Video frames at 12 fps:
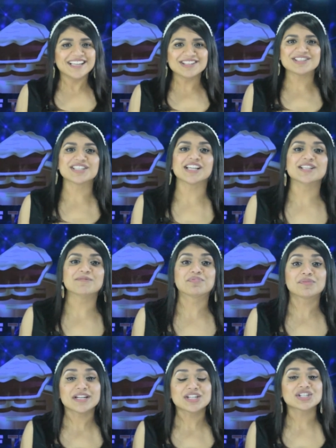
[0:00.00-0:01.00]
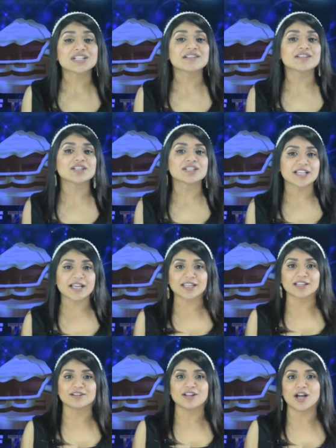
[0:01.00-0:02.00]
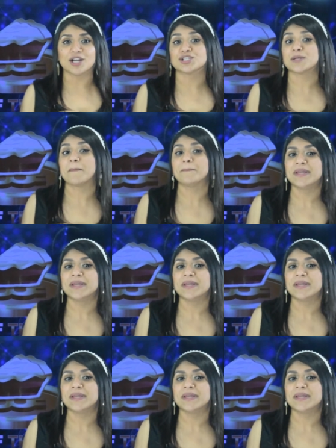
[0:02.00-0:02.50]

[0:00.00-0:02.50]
In celebration of the second launch,